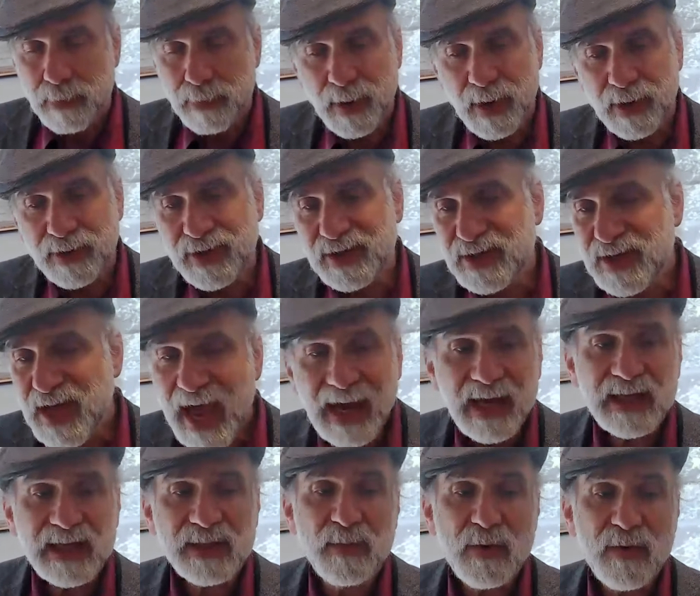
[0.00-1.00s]
But the
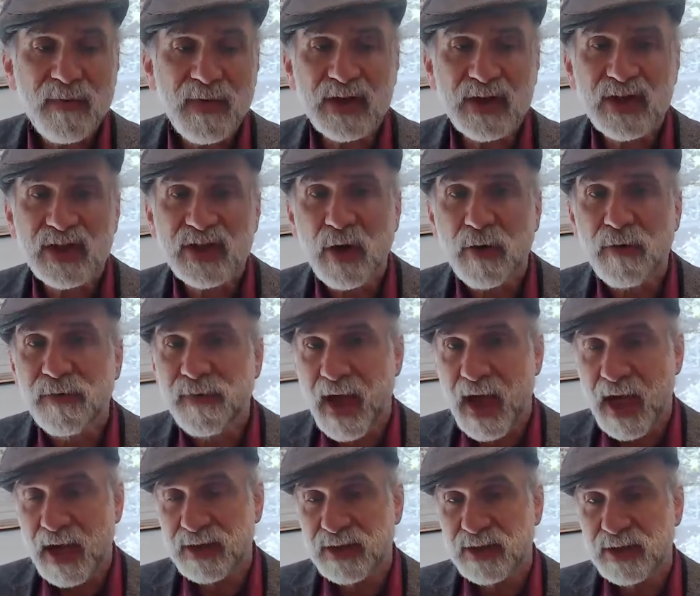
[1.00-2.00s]
tech is moving so
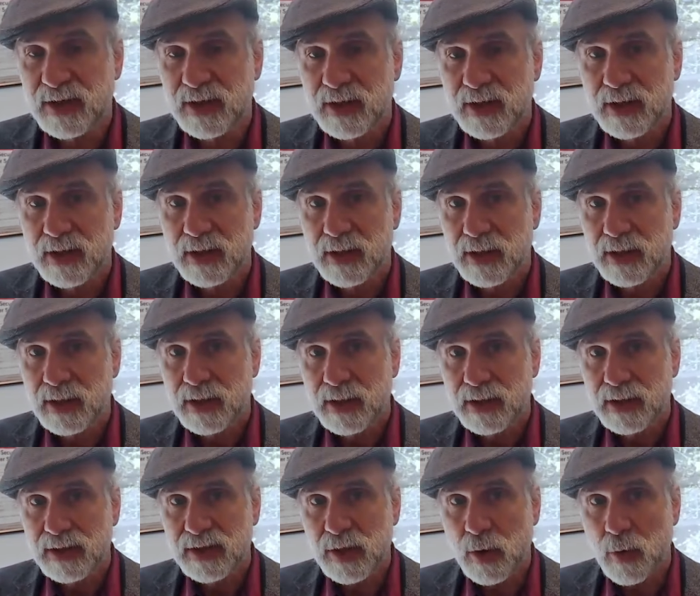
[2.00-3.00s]
fast.
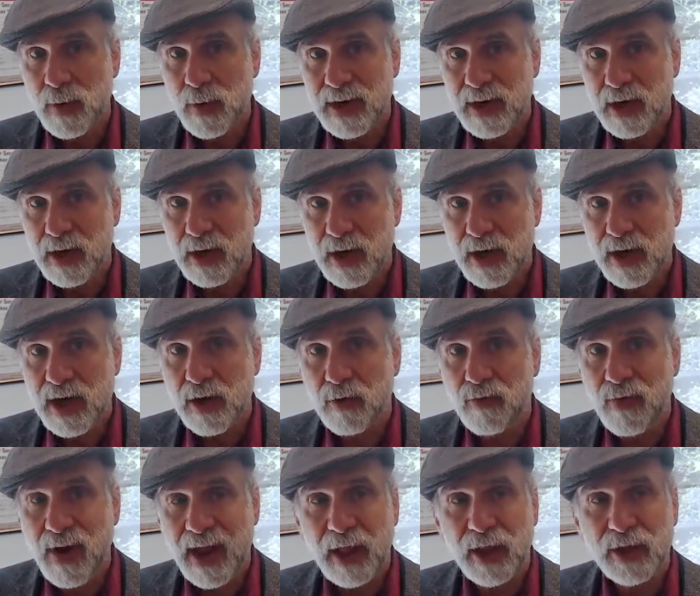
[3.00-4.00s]
So we're going to need a
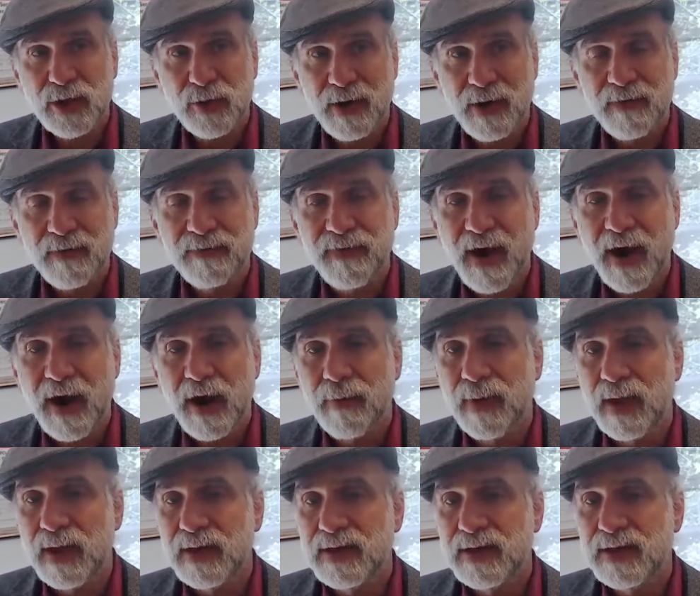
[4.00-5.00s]
regulatory
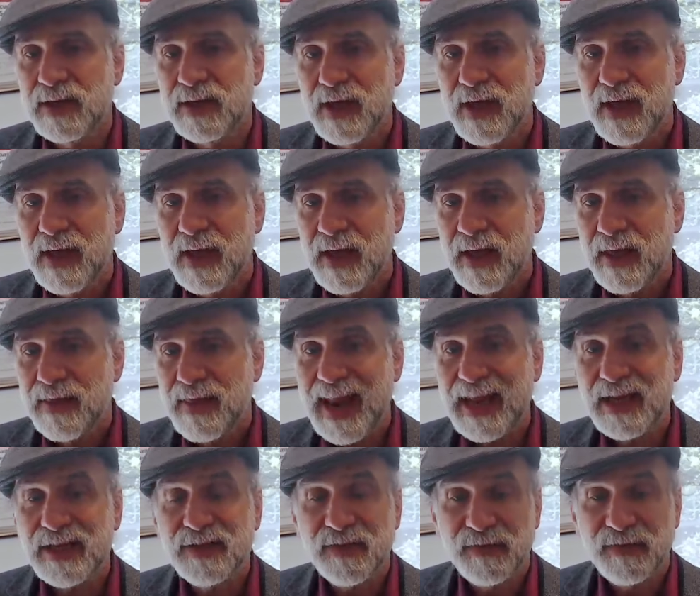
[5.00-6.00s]
environment
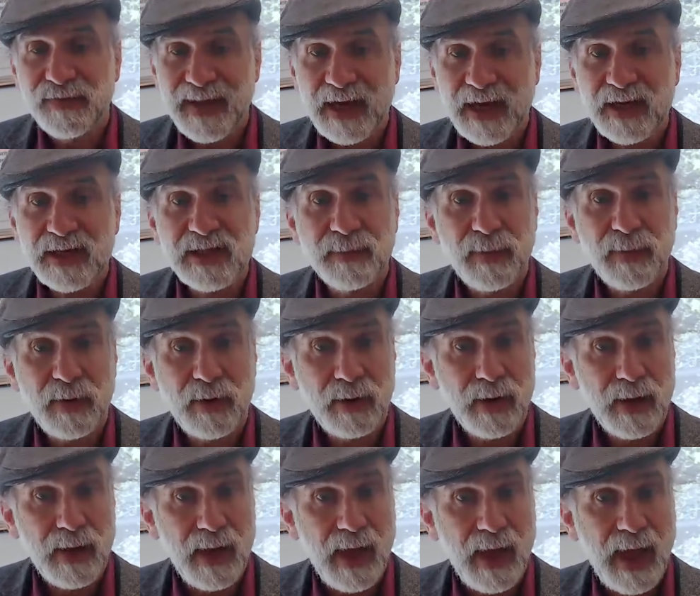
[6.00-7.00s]
that is
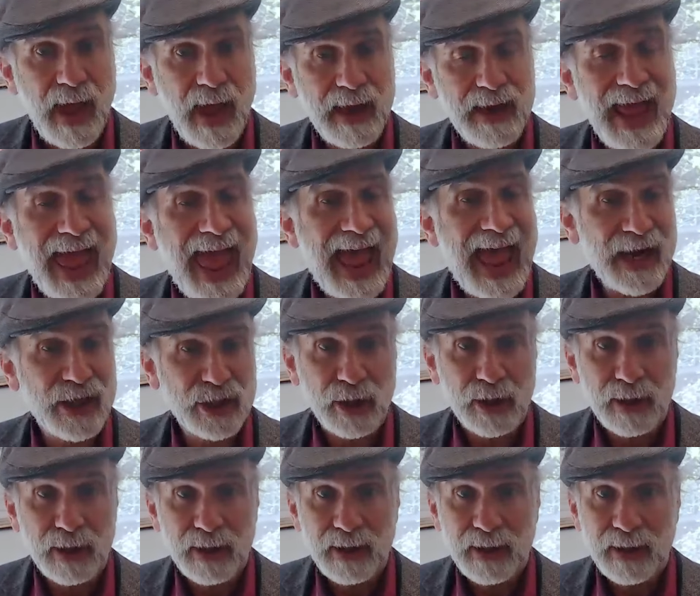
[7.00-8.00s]
flexible and
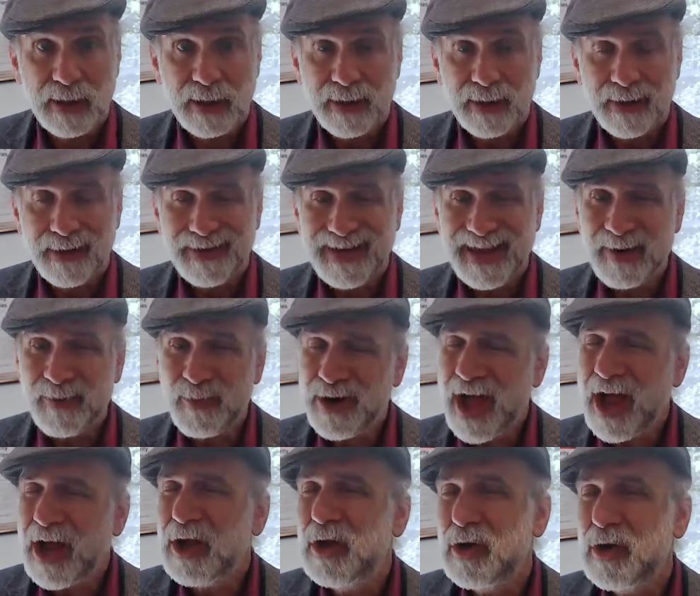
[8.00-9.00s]
agile. And we're
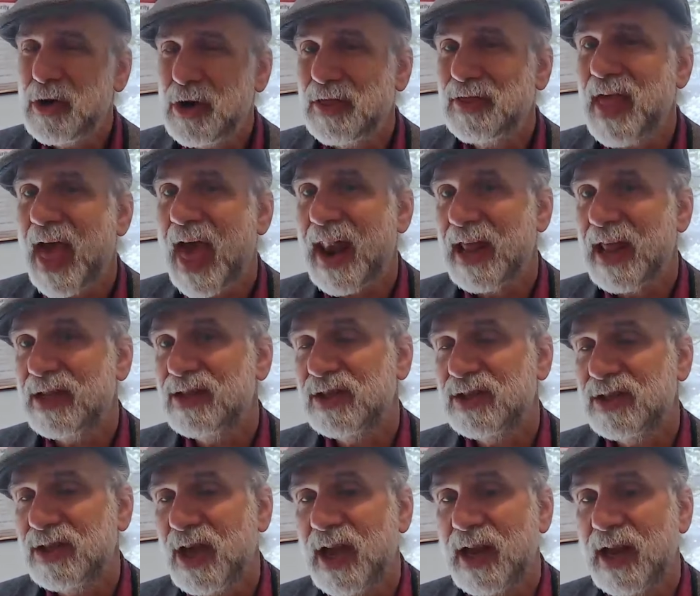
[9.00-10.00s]
not good at that at
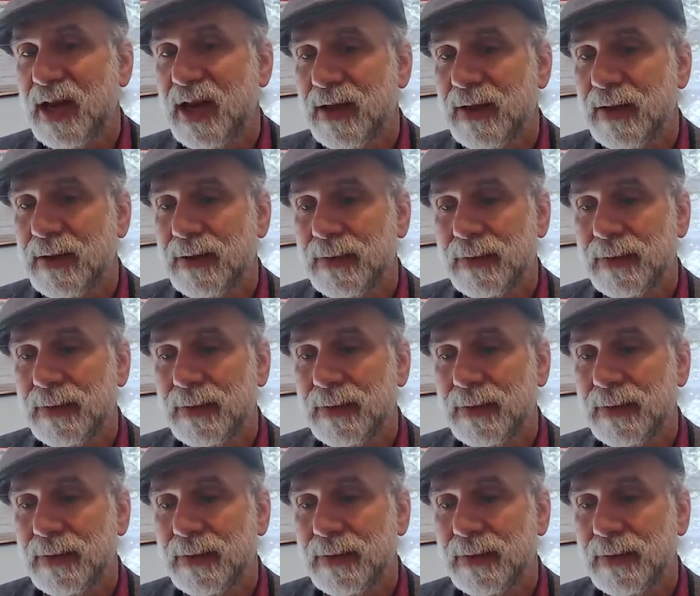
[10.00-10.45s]
society.